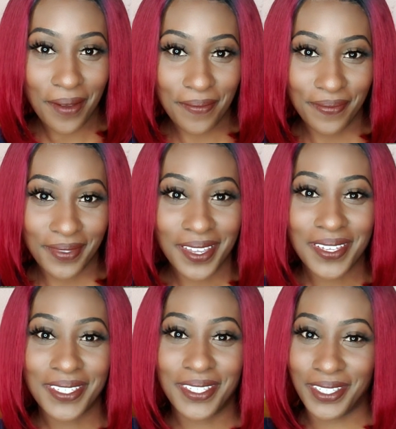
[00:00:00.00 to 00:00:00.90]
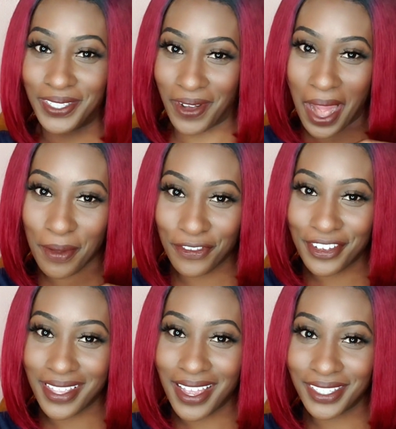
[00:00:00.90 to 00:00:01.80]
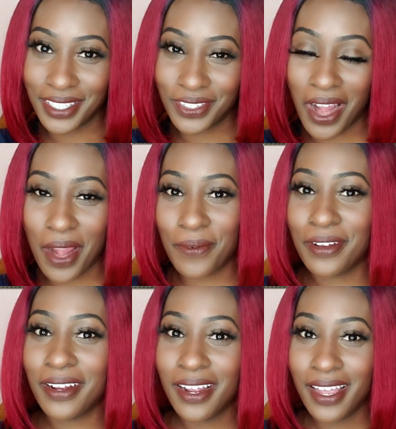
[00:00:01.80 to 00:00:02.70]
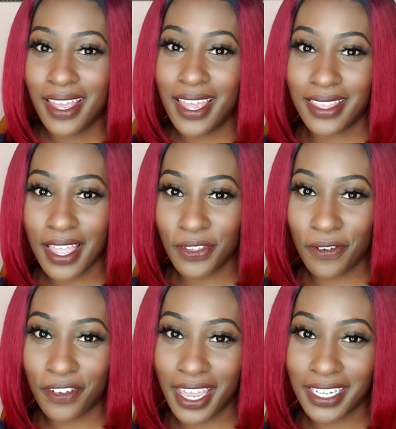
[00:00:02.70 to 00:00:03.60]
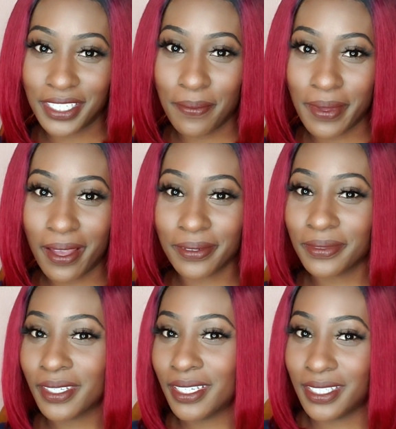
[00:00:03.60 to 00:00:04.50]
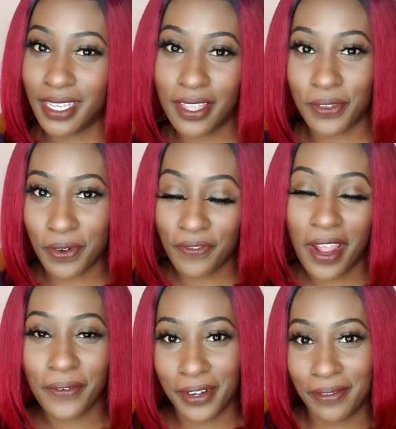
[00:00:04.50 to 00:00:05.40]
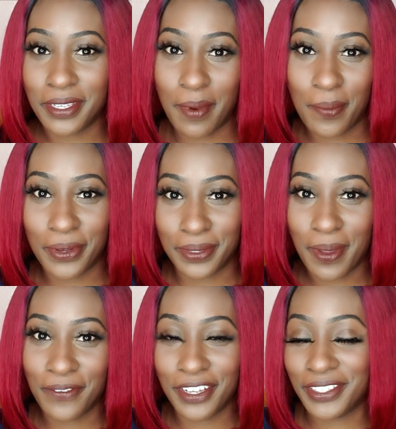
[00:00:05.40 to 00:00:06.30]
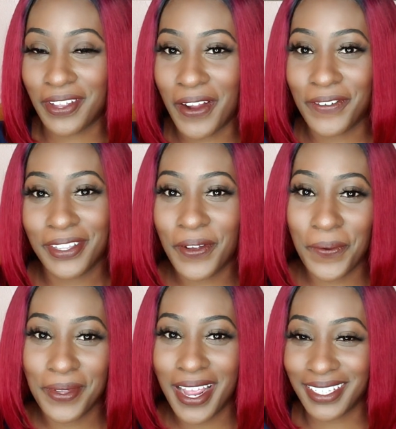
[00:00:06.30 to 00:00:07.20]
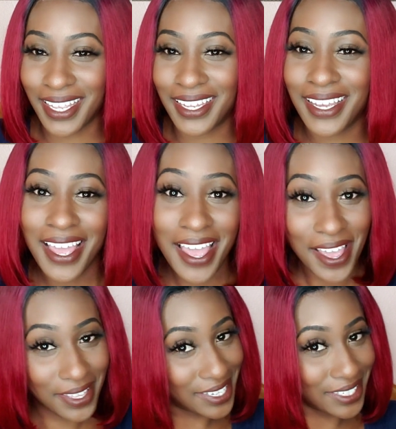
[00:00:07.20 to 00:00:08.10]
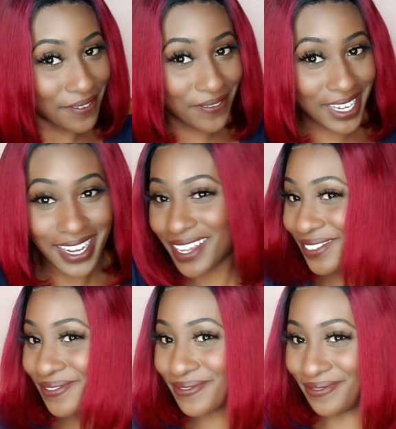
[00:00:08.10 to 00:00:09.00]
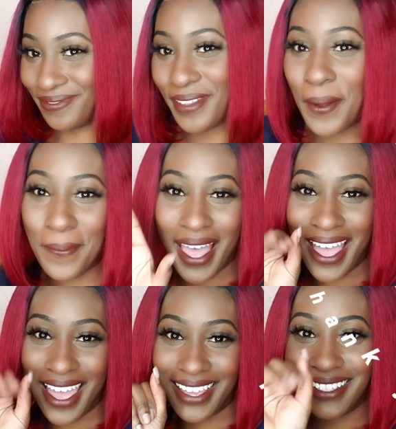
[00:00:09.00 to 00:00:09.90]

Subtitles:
up. Subscribe if you're not a subscriber. Hit that notification bell to get notified whenever time I post my videos. So I really hope you guys like this video. Bye.